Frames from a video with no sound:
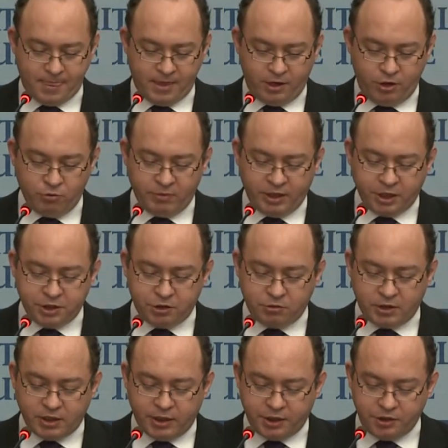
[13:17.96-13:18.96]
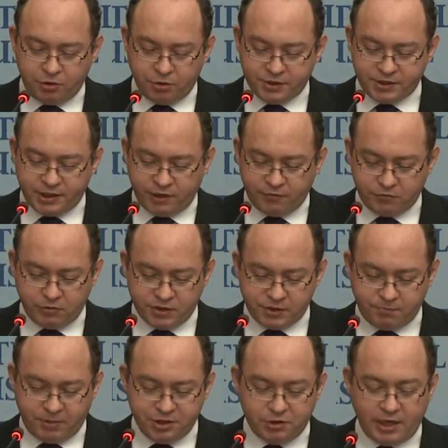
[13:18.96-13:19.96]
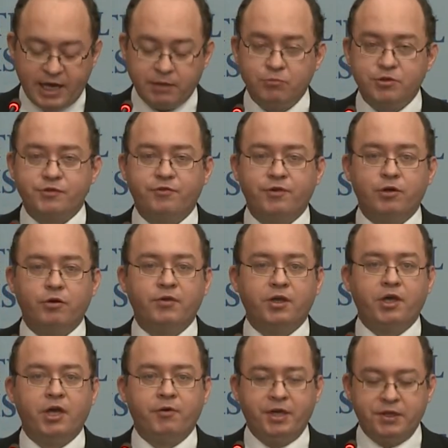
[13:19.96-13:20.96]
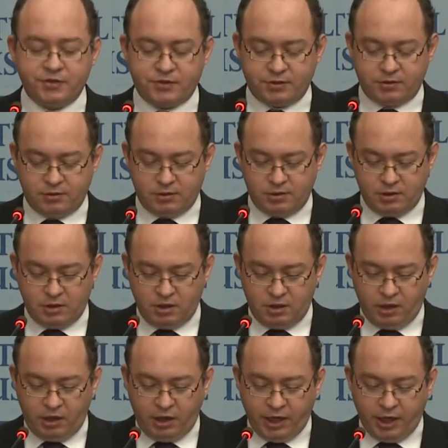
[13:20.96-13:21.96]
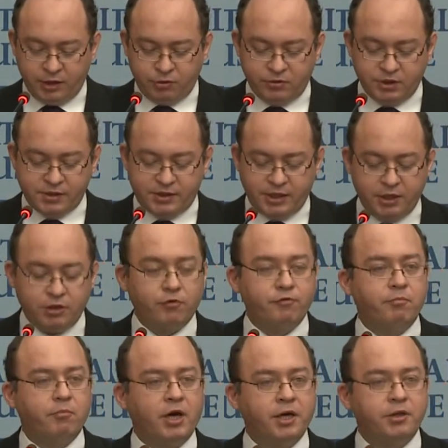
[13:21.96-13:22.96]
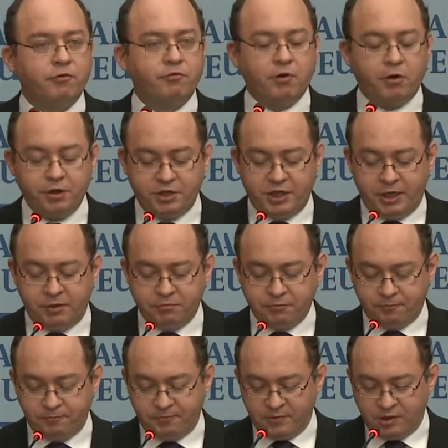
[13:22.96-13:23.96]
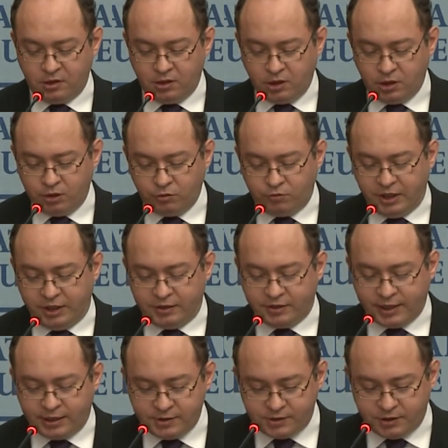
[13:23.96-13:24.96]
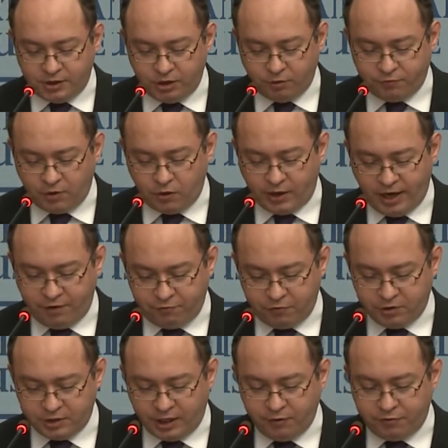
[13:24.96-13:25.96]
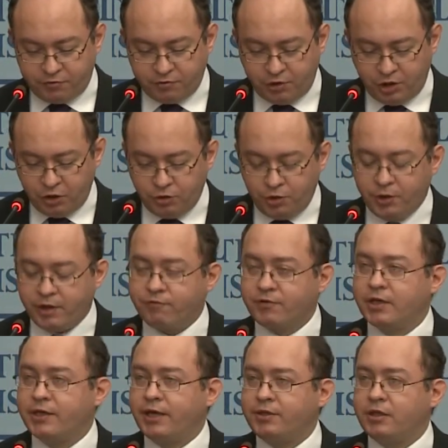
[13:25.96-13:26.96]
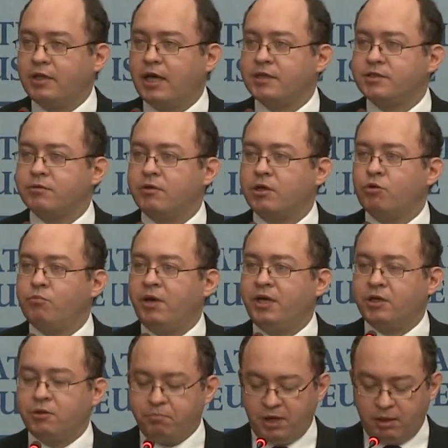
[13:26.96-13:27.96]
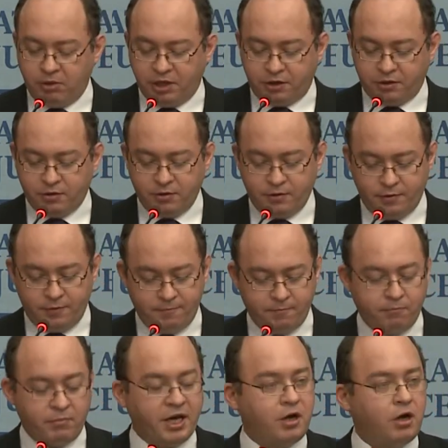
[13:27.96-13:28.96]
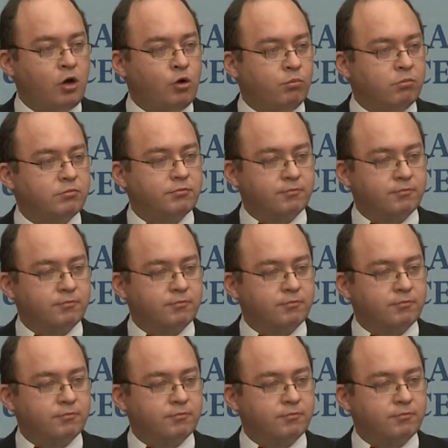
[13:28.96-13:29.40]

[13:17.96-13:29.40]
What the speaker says: You managed to connect yourself to the special atmosphere of the hearings and to the state of mind of our team, to the intensity of our effort, and through you, you have connected us to the Romanian public back home.